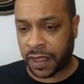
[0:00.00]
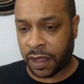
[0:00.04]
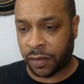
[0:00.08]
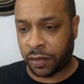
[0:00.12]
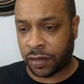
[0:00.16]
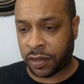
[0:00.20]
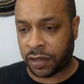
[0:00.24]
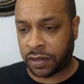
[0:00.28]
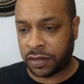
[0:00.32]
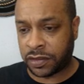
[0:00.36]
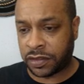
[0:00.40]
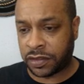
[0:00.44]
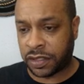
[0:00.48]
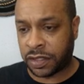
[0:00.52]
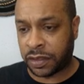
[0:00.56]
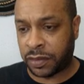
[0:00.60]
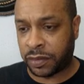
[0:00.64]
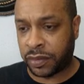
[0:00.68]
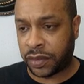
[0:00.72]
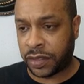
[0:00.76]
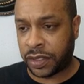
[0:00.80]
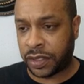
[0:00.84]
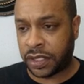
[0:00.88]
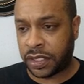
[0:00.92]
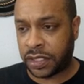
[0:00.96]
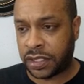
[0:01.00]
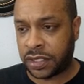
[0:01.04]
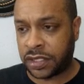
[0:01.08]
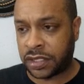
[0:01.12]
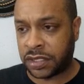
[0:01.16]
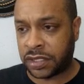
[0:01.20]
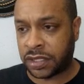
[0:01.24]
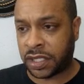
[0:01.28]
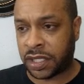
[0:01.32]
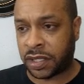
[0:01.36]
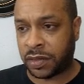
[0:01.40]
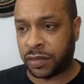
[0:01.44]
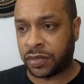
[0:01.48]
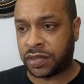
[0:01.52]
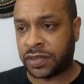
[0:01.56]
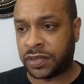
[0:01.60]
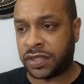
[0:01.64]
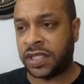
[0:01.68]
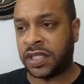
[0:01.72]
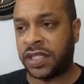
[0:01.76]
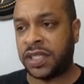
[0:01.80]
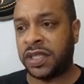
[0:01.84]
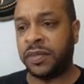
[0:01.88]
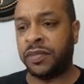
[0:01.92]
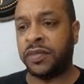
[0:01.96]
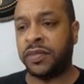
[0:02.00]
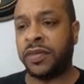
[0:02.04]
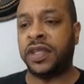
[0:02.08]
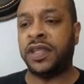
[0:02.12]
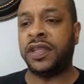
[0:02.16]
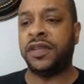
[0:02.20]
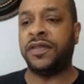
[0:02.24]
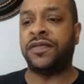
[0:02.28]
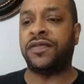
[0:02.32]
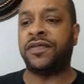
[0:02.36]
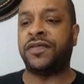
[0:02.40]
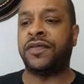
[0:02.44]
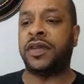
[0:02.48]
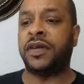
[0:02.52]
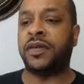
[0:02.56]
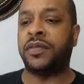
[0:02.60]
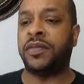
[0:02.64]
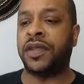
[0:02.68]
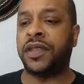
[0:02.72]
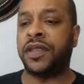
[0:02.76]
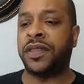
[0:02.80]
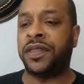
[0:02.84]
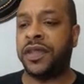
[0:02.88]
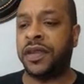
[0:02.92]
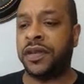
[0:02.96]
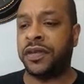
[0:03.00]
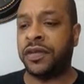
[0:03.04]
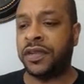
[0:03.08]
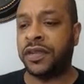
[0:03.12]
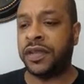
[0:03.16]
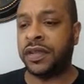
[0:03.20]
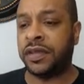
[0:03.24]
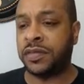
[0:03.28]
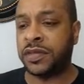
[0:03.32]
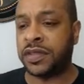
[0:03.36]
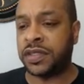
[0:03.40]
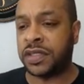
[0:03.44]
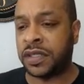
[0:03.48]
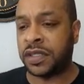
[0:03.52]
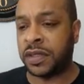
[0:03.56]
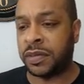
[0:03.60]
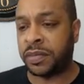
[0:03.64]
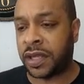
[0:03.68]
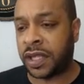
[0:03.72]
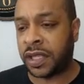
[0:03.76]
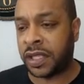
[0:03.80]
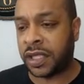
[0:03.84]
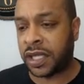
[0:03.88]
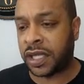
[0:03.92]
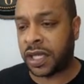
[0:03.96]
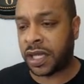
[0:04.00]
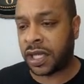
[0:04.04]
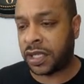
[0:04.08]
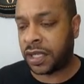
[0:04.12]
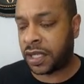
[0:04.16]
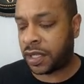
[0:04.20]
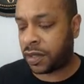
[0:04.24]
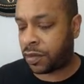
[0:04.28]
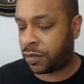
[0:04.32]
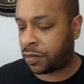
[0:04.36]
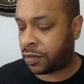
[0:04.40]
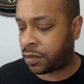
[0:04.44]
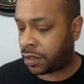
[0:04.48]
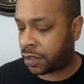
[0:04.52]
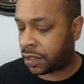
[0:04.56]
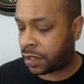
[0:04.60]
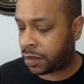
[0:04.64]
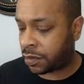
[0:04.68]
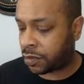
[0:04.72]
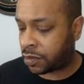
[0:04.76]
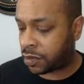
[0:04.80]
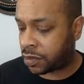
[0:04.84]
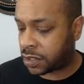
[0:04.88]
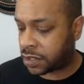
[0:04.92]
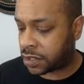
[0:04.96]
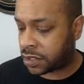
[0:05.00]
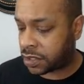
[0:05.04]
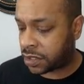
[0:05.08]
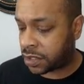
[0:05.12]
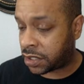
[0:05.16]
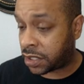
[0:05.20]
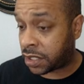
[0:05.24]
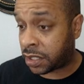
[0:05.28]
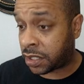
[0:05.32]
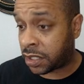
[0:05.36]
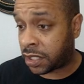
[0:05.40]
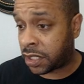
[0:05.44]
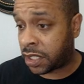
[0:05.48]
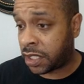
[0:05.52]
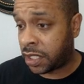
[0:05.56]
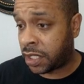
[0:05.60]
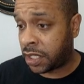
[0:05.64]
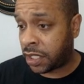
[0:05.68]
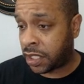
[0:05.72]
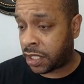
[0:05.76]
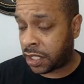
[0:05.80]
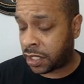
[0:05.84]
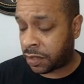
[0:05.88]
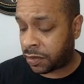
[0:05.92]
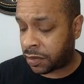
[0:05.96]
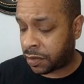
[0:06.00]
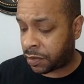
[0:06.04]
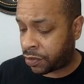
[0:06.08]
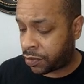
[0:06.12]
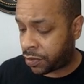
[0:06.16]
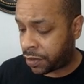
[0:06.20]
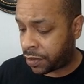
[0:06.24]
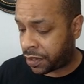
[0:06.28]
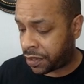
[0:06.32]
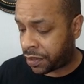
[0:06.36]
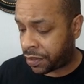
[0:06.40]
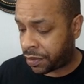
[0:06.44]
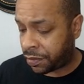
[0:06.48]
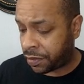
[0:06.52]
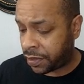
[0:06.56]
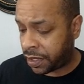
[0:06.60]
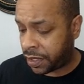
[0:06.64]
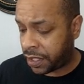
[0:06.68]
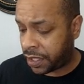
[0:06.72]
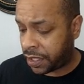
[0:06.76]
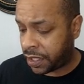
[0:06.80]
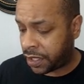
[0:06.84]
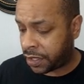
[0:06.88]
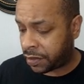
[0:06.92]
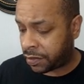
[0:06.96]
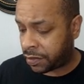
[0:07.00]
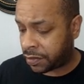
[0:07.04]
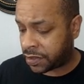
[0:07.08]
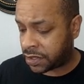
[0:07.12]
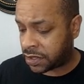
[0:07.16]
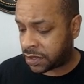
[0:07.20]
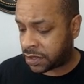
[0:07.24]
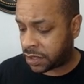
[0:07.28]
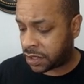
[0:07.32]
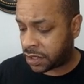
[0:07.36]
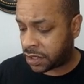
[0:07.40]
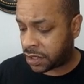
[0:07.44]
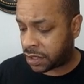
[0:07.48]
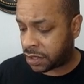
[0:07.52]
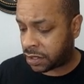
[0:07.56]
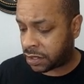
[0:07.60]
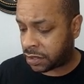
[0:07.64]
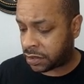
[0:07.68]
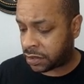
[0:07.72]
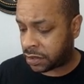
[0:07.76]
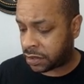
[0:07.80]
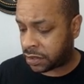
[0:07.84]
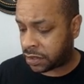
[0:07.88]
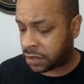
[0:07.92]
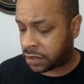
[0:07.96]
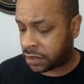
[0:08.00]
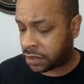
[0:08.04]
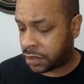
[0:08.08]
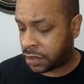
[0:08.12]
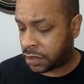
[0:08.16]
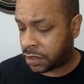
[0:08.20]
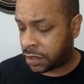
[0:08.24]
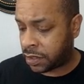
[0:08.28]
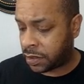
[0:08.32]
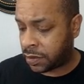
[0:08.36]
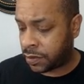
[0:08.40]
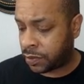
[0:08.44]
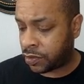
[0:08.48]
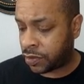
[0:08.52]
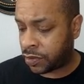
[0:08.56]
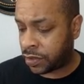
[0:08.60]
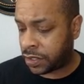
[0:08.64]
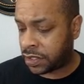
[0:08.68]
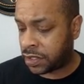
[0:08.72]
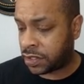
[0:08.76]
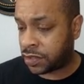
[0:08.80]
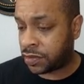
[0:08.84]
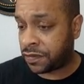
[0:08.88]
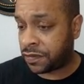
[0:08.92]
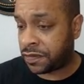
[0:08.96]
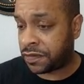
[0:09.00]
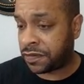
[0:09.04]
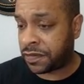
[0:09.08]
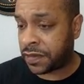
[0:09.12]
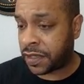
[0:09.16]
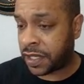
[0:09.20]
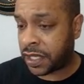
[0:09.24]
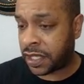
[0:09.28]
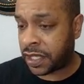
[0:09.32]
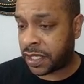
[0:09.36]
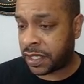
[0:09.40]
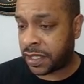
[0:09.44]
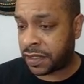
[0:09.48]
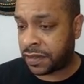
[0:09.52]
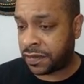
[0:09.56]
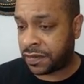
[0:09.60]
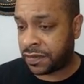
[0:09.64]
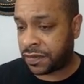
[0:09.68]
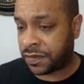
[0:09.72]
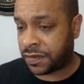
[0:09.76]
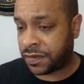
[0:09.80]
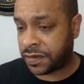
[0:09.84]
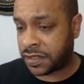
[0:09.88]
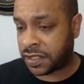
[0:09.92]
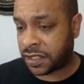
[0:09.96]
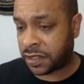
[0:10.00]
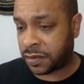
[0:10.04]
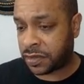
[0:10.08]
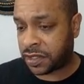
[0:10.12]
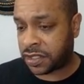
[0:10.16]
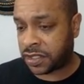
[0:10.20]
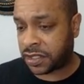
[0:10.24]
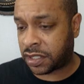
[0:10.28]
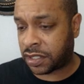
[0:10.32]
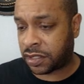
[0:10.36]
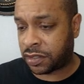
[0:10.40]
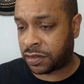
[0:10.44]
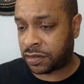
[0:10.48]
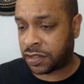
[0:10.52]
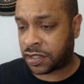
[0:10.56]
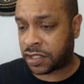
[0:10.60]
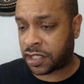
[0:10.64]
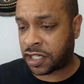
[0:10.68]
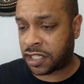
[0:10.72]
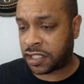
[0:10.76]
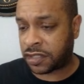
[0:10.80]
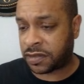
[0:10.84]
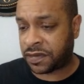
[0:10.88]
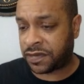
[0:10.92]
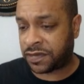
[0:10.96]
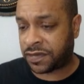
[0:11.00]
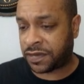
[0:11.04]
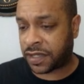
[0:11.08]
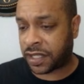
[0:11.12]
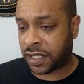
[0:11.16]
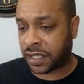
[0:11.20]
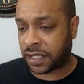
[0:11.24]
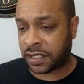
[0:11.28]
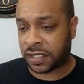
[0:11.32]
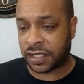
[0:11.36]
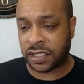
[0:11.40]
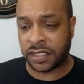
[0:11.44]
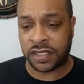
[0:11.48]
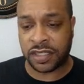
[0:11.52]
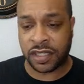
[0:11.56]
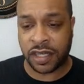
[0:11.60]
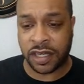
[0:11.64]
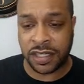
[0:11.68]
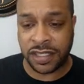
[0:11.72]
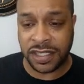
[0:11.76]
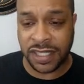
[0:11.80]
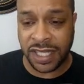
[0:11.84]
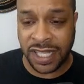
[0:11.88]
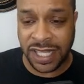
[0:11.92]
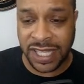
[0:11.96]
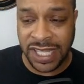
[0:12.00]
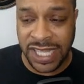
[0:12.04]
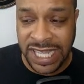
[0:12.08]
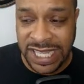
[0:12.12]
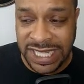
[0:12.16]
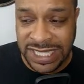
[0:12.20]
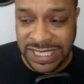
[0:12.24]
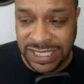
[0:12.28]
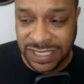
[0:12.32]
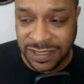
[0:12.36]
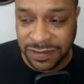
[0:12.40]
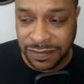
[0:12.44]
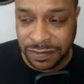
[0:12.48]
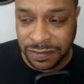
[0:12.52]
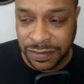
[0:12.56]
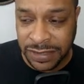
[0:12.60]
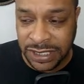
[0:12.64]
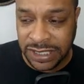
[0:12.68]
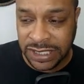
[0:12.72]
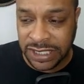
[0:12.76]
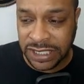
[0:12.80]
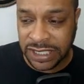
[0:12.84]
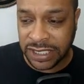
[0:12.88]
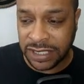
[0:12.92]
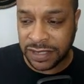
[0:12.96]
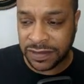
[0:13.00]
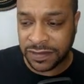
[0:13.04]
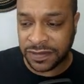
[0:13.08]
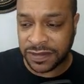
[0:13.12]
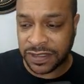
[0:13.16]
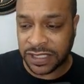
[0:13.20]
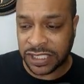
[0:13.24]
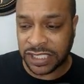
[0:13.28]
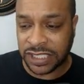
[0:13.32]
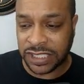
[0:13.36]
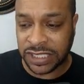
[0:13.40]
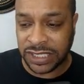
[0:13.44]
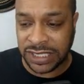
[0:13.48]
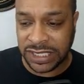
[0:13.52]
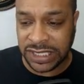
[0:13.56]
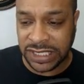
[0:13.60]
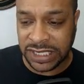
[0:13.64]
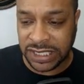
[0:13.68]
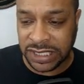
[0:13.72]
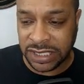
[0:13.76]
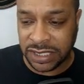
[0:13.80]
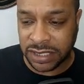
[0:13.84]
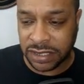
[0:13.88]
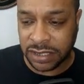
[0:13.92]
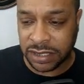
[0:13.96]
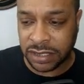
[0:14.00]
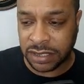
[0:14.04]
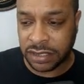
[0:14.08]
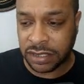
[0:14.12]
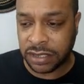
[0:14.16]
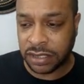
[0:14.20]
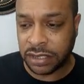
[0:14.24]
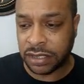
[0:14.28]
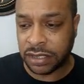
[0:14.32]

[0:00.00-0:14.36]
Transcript: I want to go to the bridge, and I'm sending money from Ethereum to the Polygon network. I'm going to send, I'm a 0.3 here. I'm going to send 0.25. See how much they go charge me for that. They charge a lot of money for all of this.